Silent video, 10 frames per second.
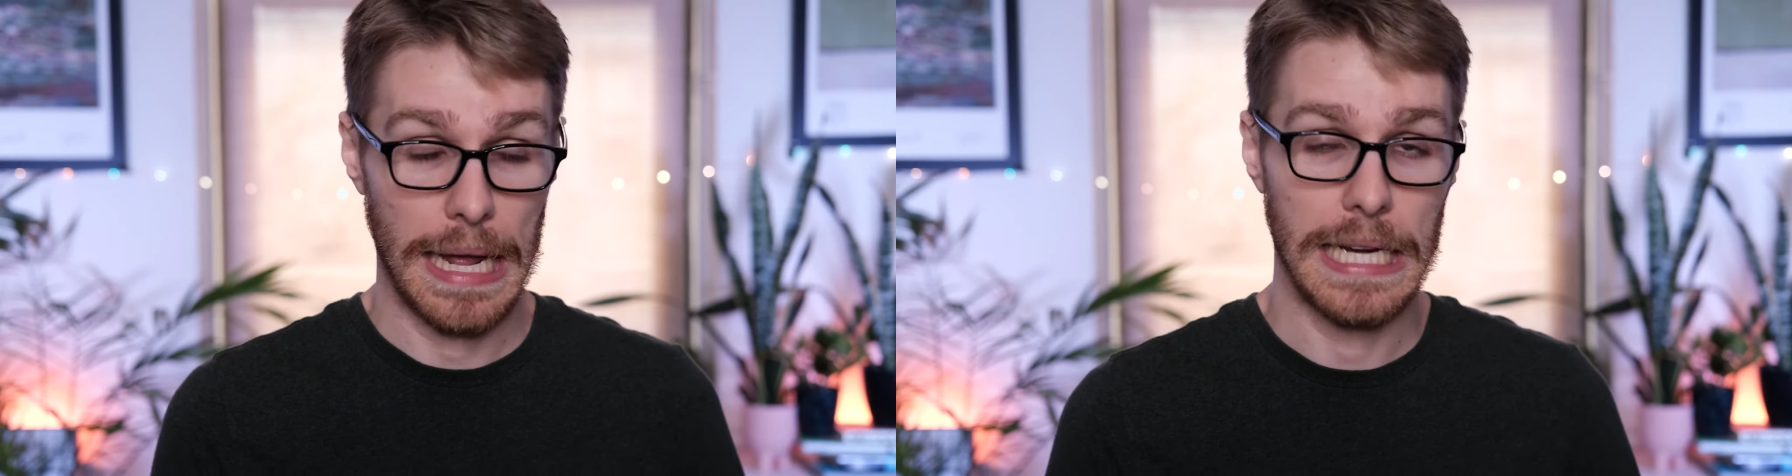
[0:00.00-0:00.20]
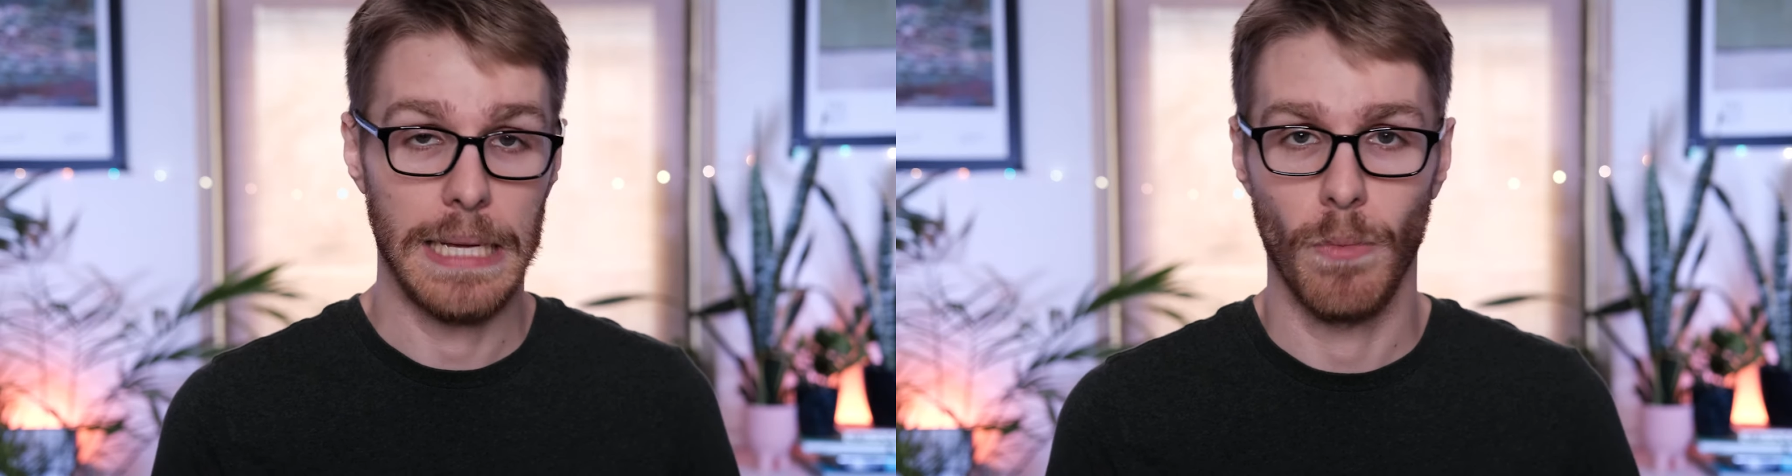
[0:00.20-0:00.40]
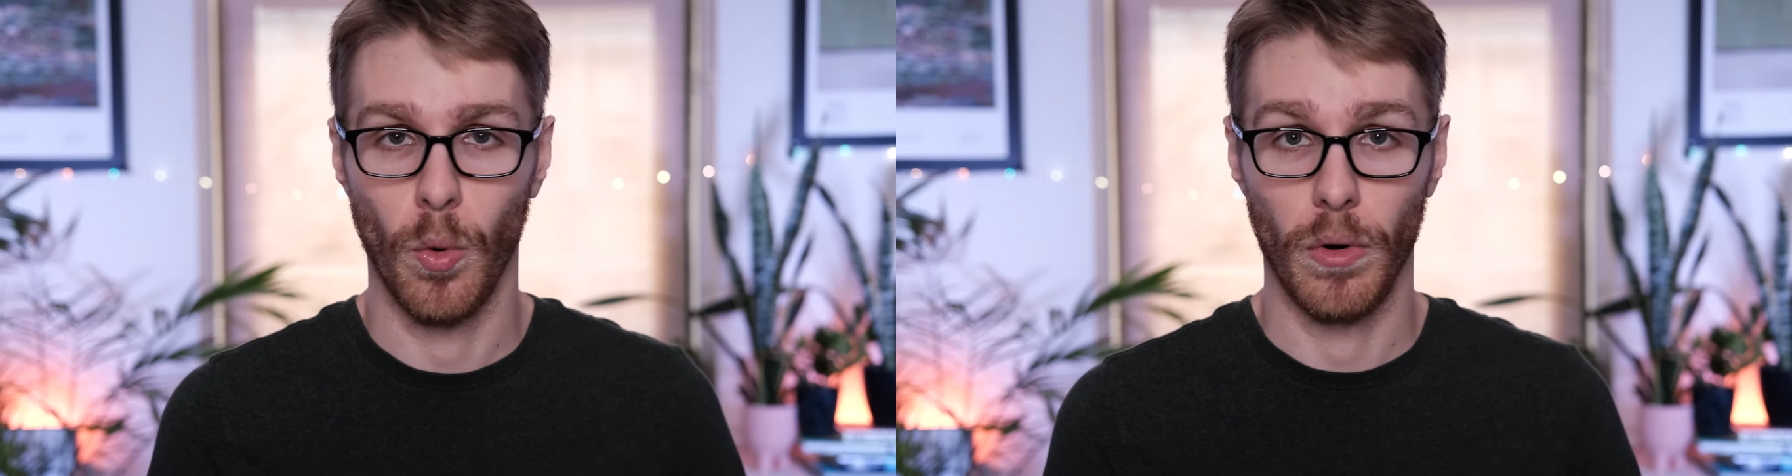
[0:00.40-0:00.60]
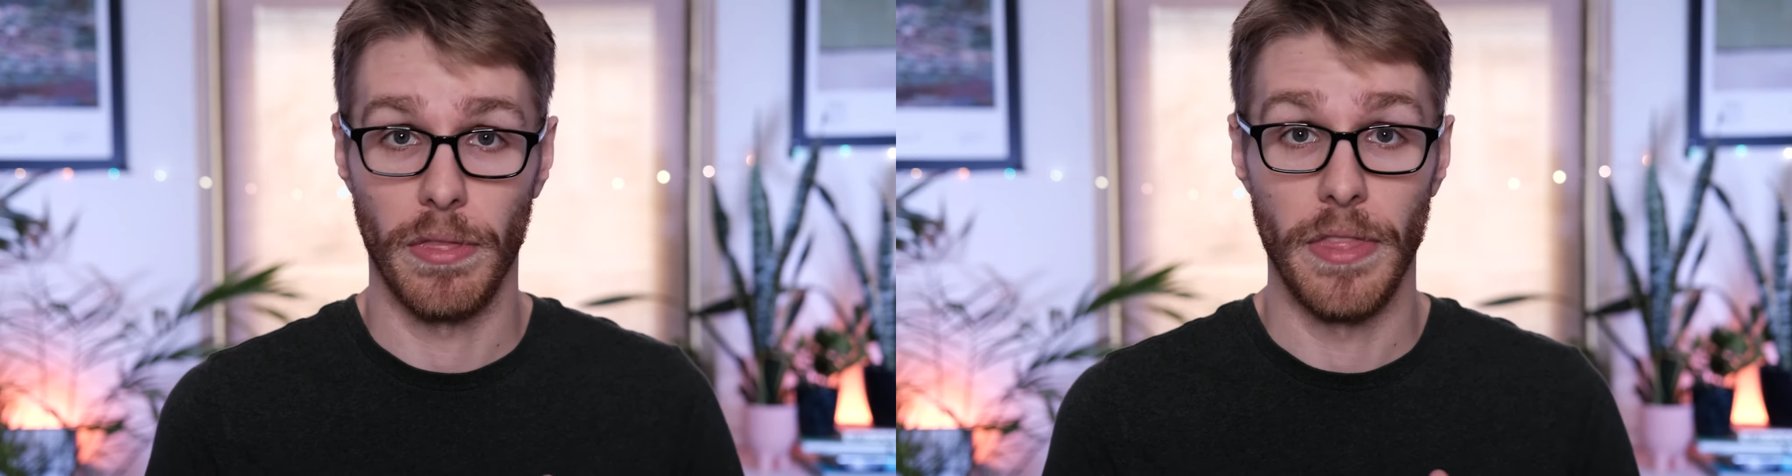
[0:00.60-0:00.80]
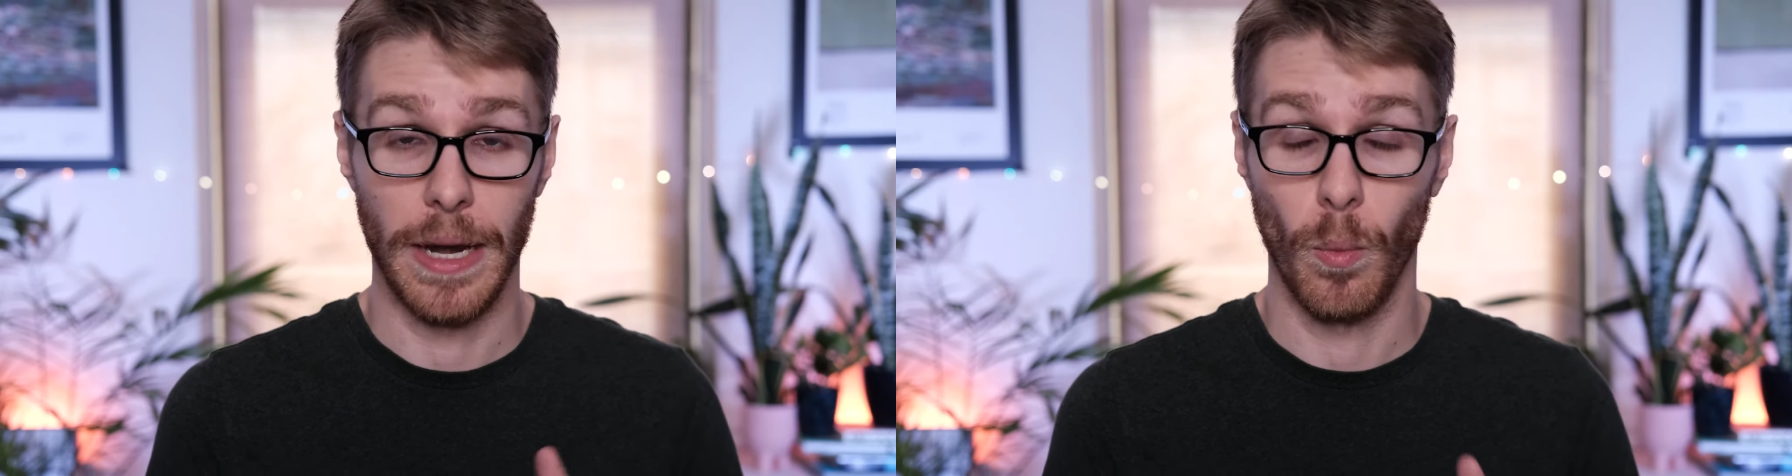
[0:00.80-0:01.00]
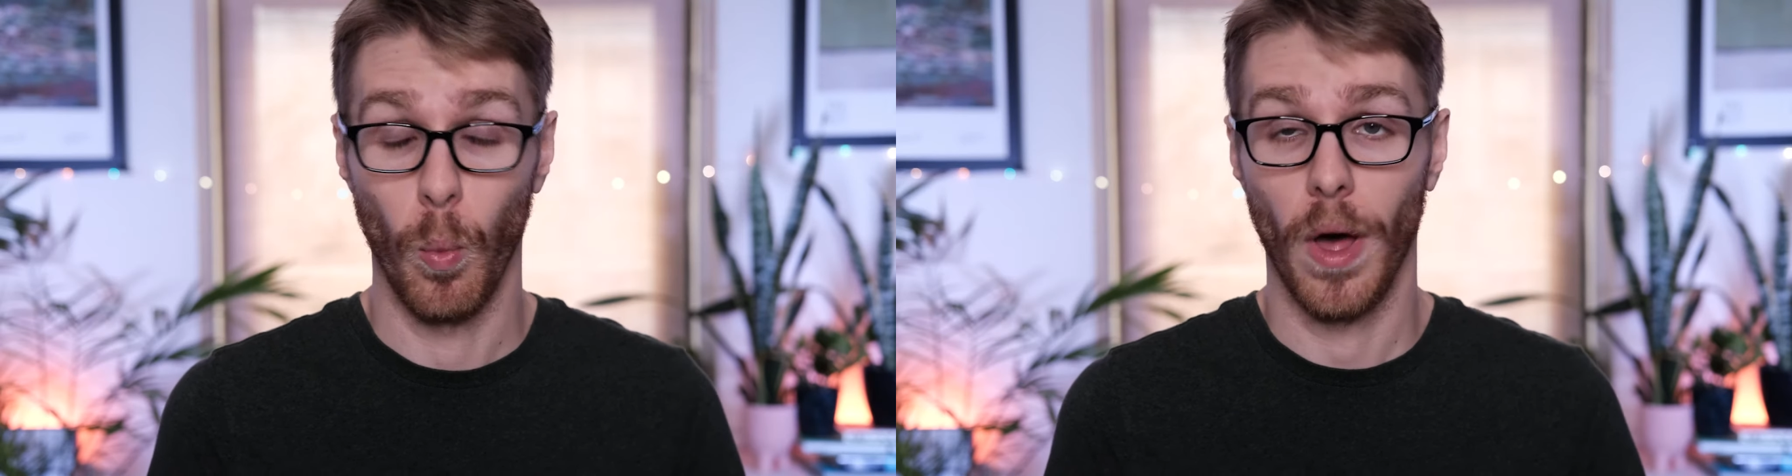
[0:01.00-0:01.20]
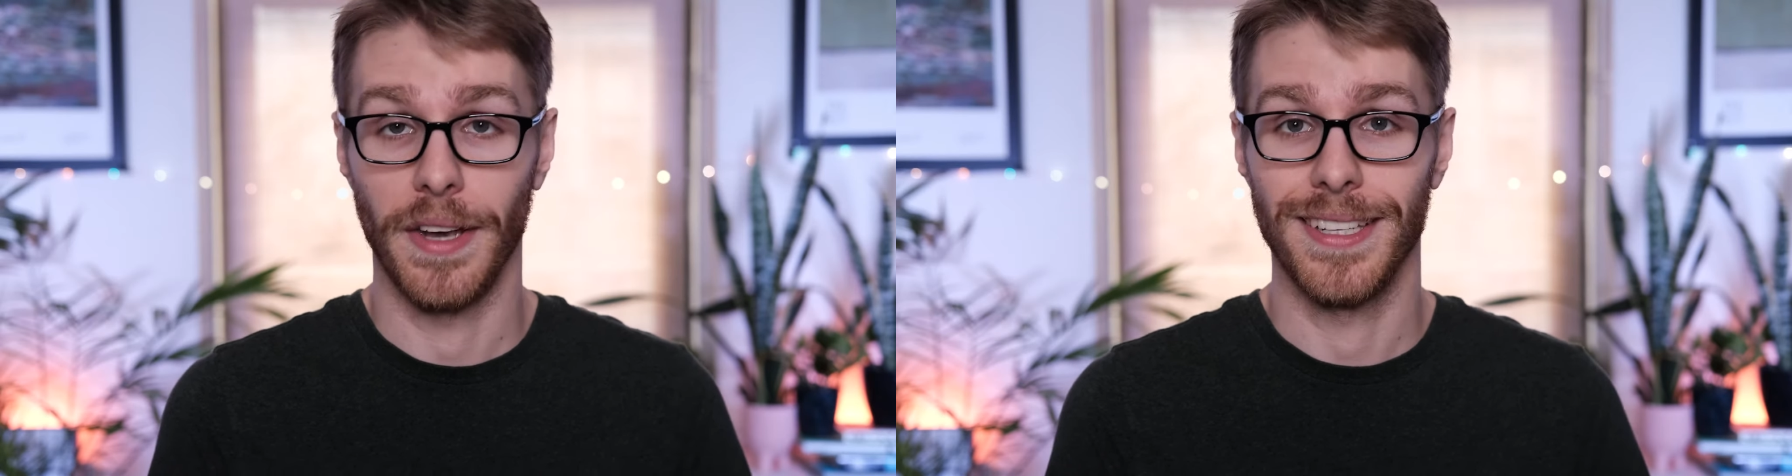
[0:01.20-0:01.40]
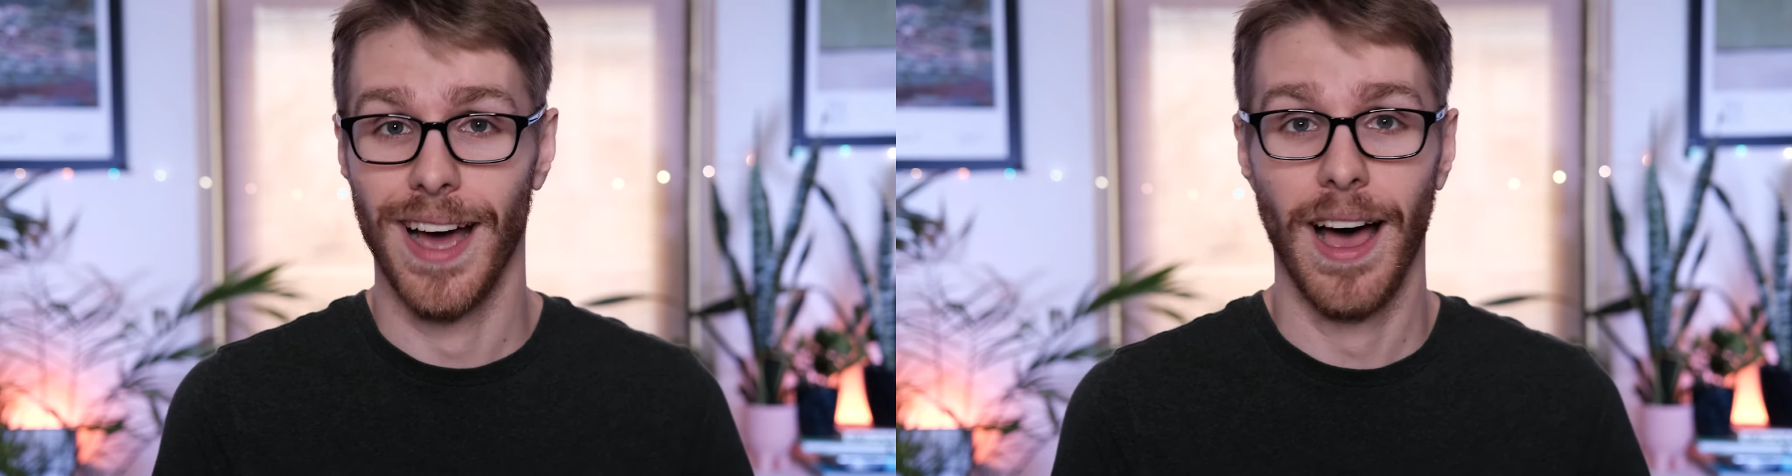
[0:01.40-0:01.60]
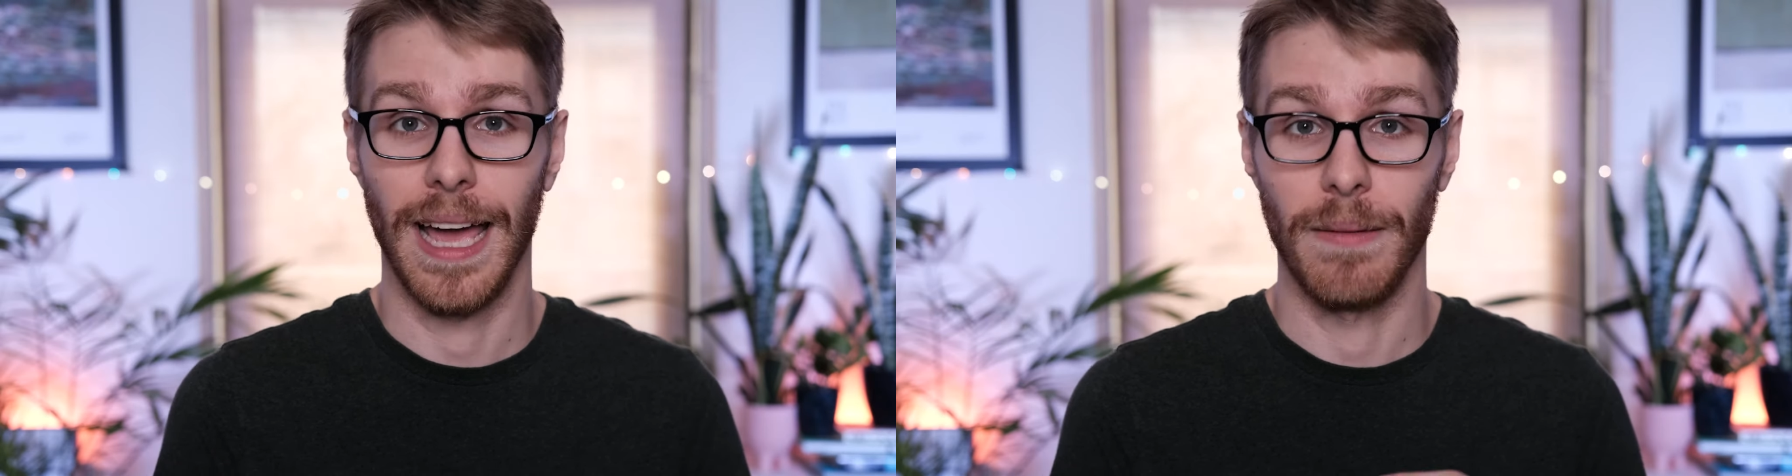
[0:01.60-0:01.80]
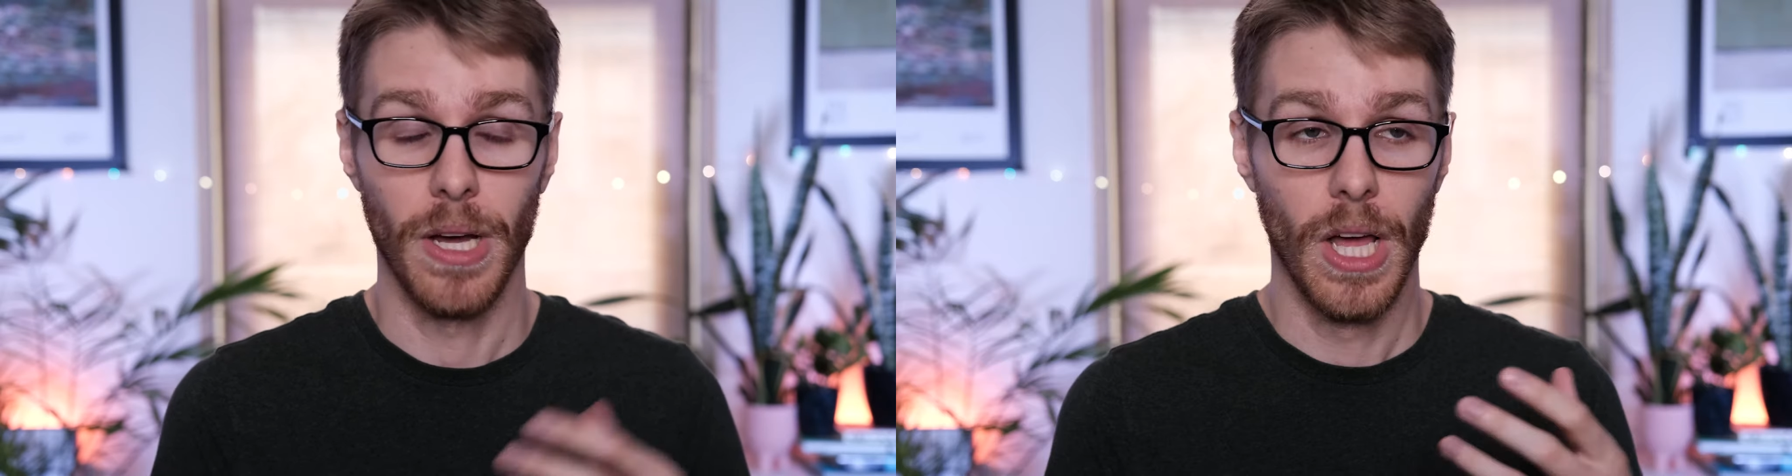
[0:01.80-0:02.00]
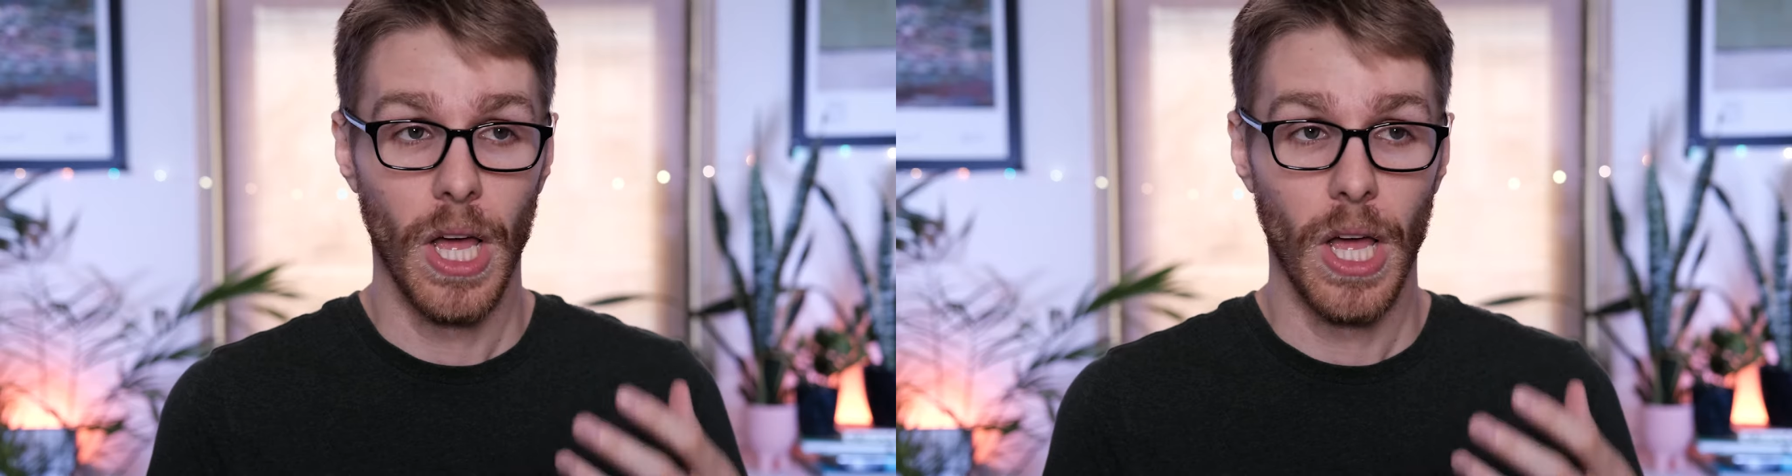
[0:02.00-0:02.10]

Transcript: any more than one time